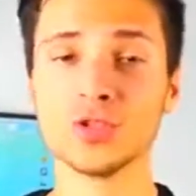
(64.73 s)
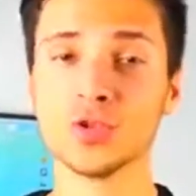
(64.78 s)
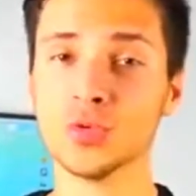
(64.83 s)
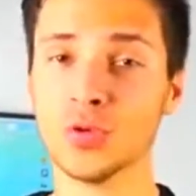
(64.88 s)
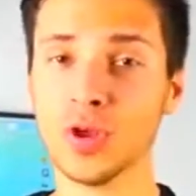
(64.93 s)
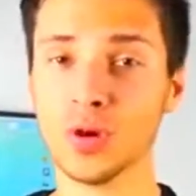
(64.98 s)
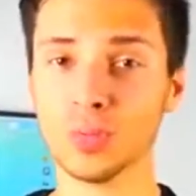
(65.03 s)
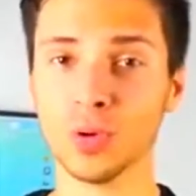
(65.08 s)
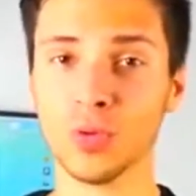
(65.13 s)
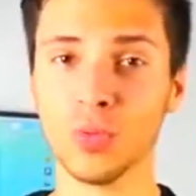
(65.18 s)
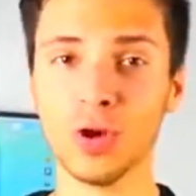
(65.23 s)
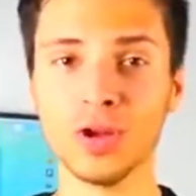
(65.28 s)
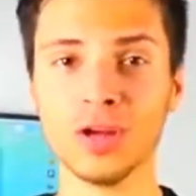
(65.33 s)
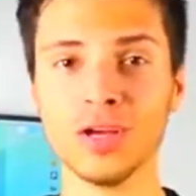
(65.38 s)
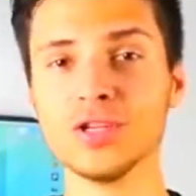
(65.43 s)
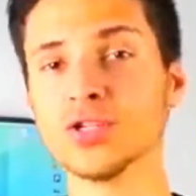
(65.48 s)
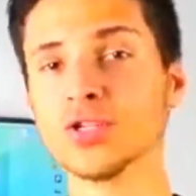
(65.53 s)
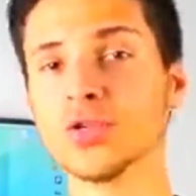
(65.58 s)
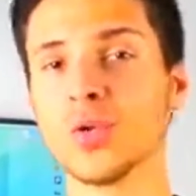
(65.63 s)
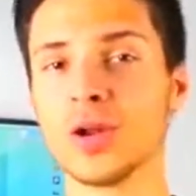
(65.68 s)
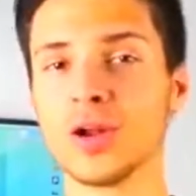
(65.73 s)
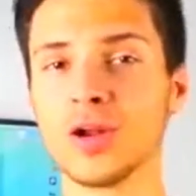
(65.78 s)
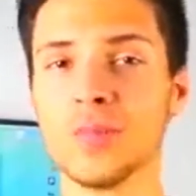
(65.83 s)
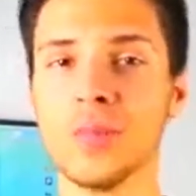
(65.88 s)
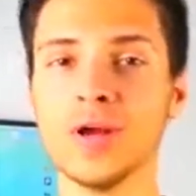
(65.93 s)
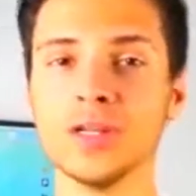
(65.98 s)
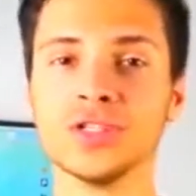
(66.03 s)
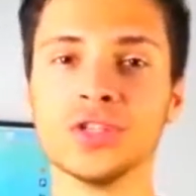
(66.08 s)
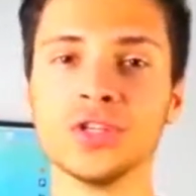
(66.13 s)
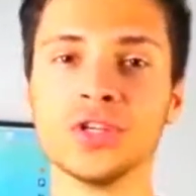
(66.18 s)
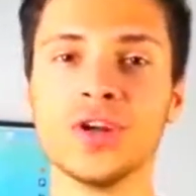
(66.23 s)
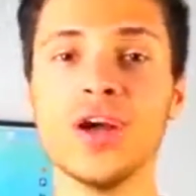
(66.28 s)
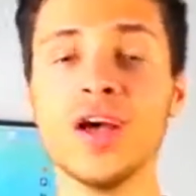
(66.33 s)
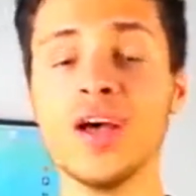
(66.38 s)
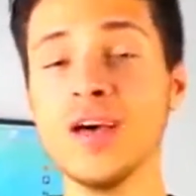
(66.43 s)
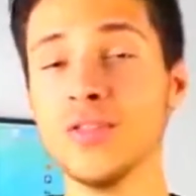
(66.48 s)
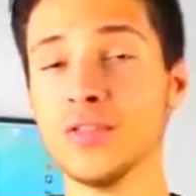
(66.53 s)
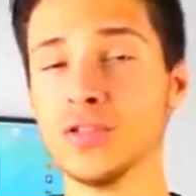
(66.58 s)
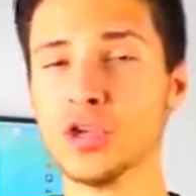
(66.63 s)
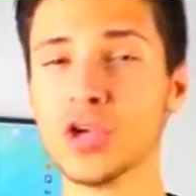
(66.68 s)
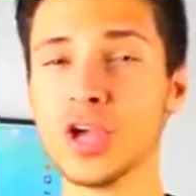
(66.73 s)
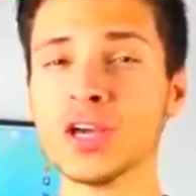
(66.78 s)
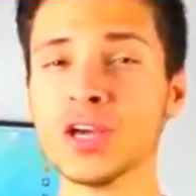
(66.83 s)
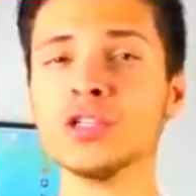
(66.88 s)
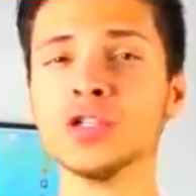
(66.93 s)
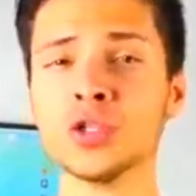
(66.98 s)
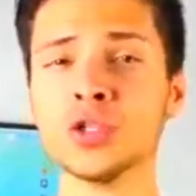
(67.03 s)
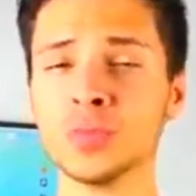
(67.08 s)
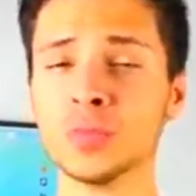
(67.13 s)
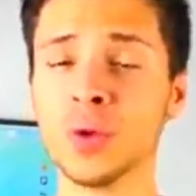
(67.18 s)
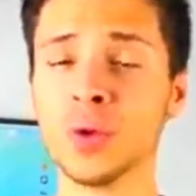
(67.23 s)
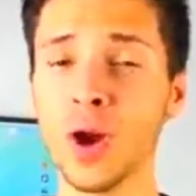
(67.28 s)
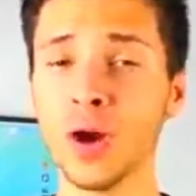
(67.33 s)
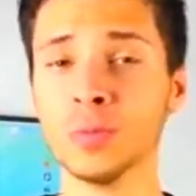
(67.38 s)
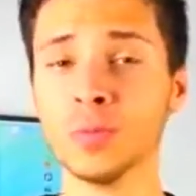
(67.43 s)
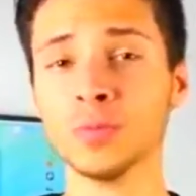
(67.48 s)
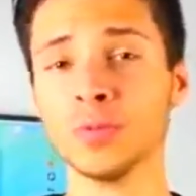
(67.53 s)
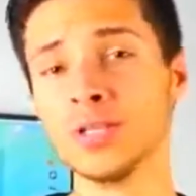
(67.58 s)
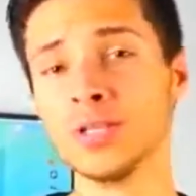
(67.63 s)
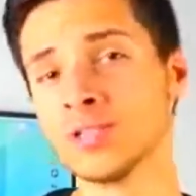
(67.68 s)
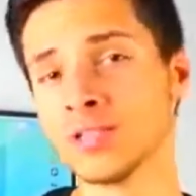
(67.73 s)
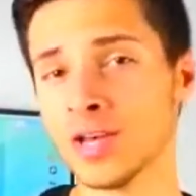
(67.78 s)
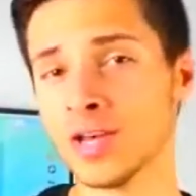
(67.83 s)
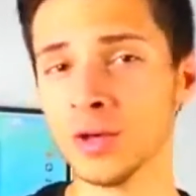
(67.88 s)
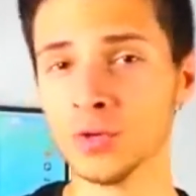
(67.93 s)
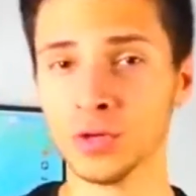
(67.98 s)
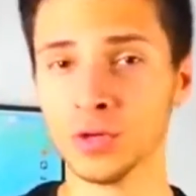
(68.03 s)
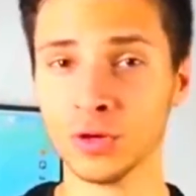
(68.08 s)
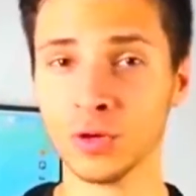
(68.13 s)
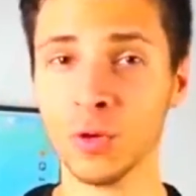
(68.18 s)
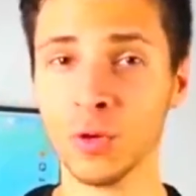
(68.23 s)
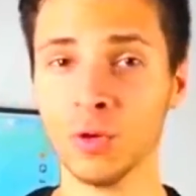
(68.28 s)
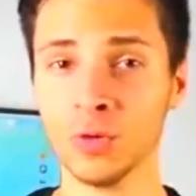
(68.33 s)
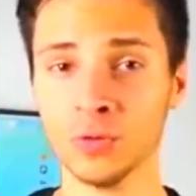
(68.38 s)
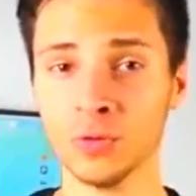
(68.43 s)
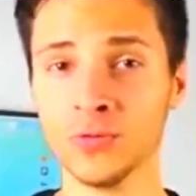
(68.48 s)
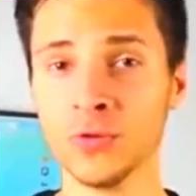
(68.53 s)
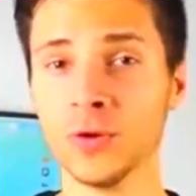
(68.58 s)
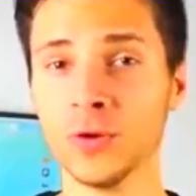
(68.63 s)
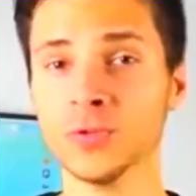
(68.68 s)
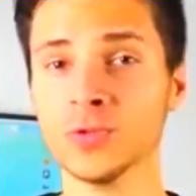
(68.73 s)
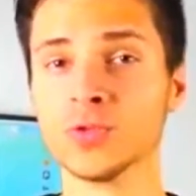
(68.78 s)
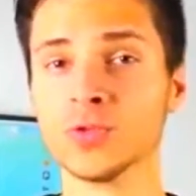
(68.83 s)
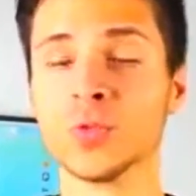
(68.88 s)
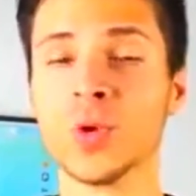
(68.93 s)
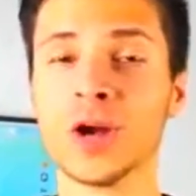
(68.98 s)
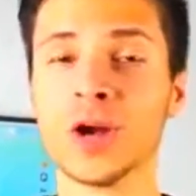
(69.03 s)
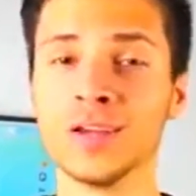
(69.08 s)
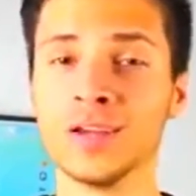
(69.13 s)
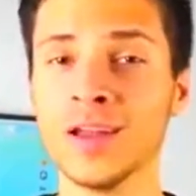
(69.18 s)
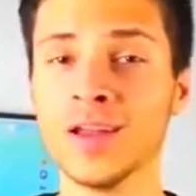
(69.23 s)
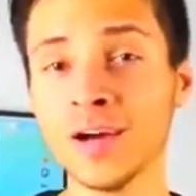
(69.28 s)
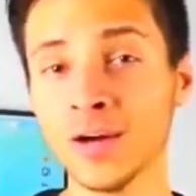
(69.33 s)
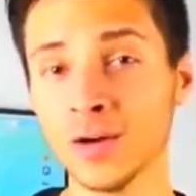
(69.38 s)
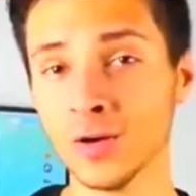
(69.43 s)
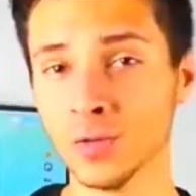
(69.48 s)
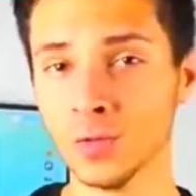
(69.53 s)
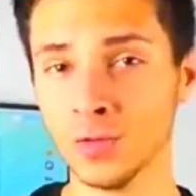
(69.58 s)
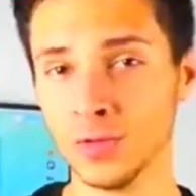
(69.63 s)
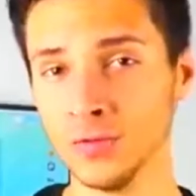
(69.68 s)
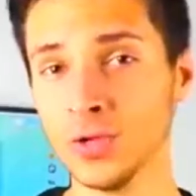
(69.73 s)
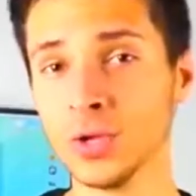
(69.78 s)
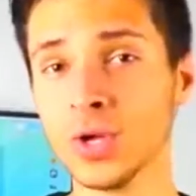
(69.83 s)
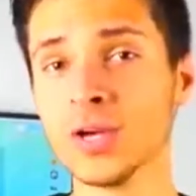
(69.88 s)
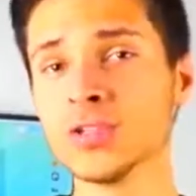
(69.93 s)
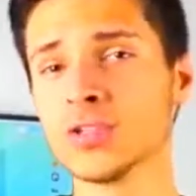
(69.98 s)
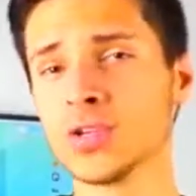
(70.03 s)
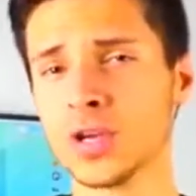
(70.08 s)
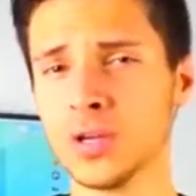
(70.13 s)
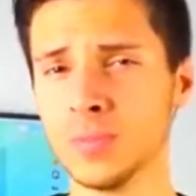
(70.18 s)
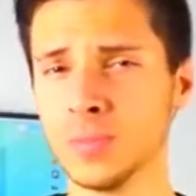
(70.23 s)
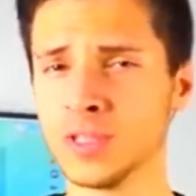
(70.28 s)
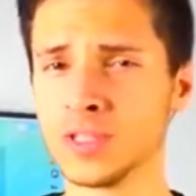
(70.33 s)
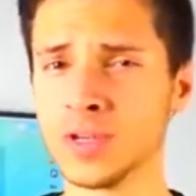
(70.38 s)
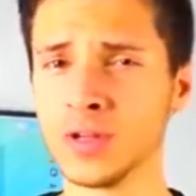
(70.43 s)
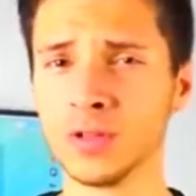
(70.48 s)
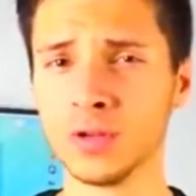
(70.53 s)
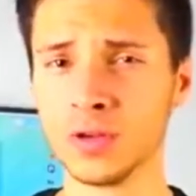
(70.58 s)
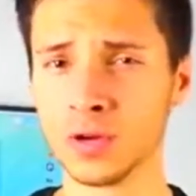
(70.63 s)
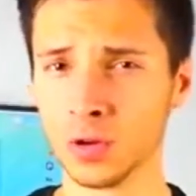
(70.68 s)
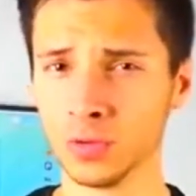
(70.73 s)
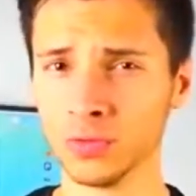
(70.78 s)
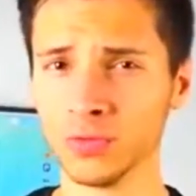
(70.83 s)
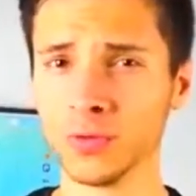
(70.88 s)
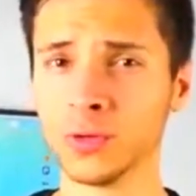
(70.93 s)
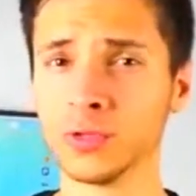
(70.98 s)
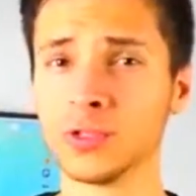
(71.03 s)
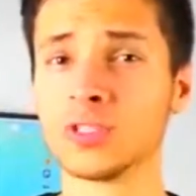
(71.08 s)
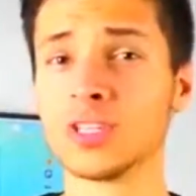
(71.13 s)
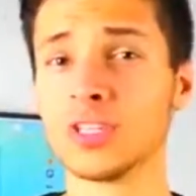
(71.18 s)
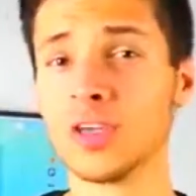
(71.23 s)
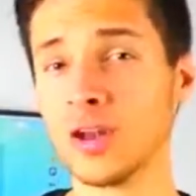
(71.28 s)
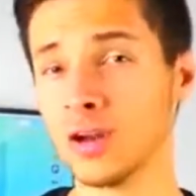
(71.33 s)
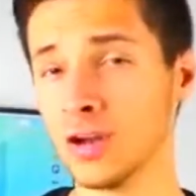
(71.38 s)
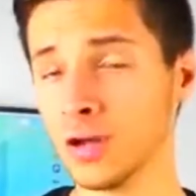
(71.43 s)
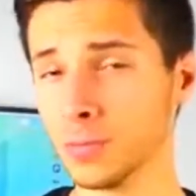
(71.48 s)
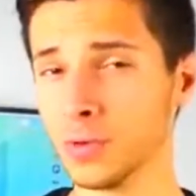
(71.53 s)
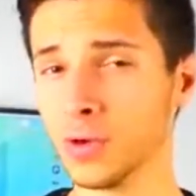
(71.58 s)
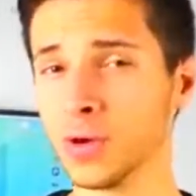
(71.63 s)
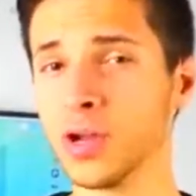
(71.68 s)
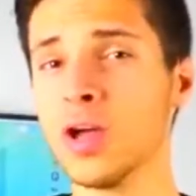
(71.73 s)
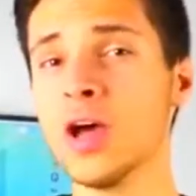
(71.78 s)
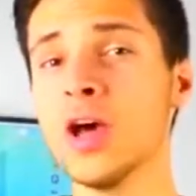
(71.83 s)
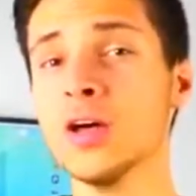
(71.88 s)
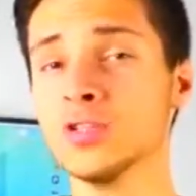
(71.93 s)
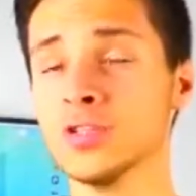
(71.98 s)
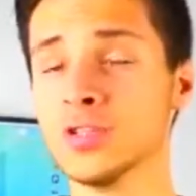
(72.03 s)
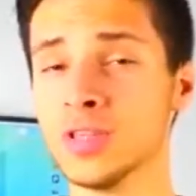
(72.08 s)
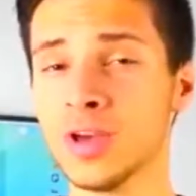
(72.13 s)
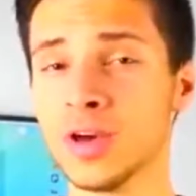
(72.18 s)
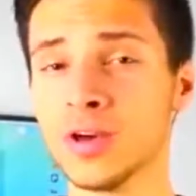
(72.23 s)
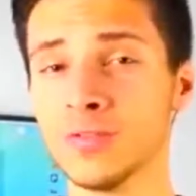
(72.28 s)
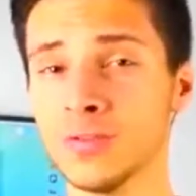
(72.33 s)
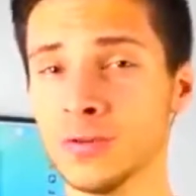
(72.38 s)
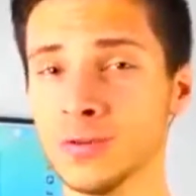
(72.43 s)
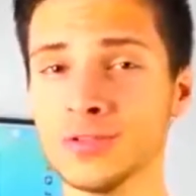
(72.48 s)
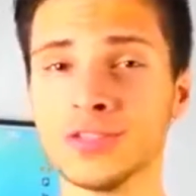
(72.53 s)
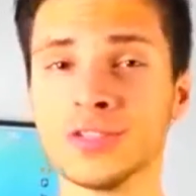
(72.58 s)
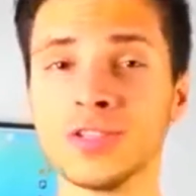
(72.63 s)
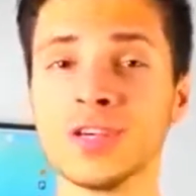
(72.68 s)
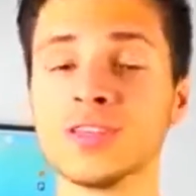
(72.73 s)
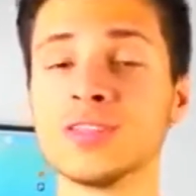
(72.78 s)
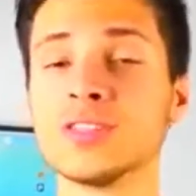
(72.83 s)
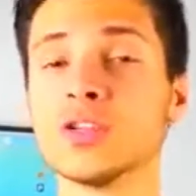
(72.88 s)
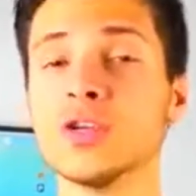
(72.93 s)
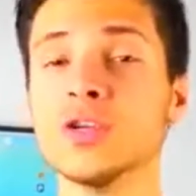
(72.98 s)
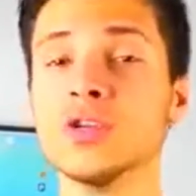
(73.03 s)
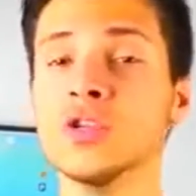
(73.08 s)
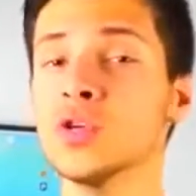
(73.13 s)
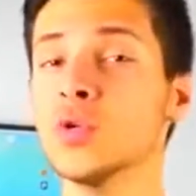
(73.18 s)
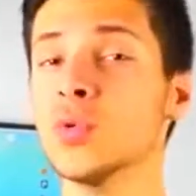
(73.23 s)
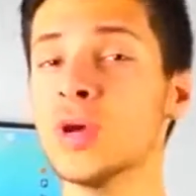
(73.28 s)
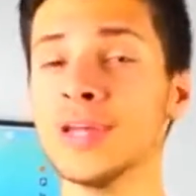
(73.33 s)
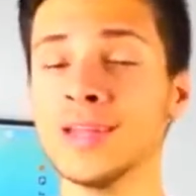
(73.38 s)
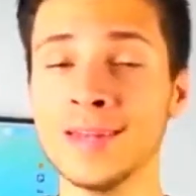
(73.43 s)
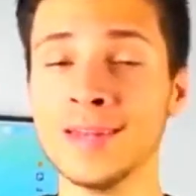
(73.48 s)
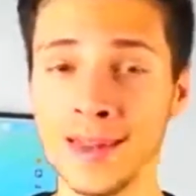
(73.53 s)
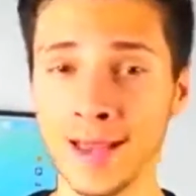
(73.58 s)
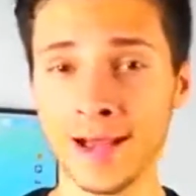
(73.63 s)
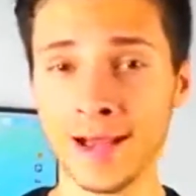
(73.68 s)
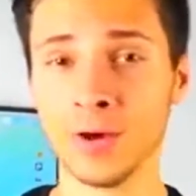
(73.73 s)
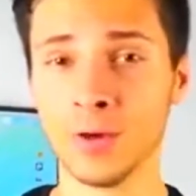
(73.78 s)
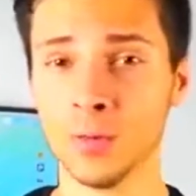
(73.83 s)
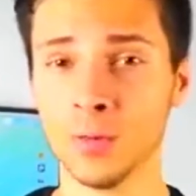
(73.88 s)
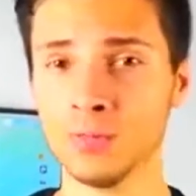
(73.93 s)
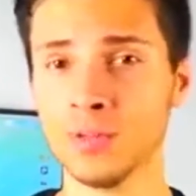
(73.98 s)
So number one, I just wanted to mention that you guys should probably sell your old phones right now. If you guys are going to be selling your old phones to get an upgrade to the iPhone 6, do it now.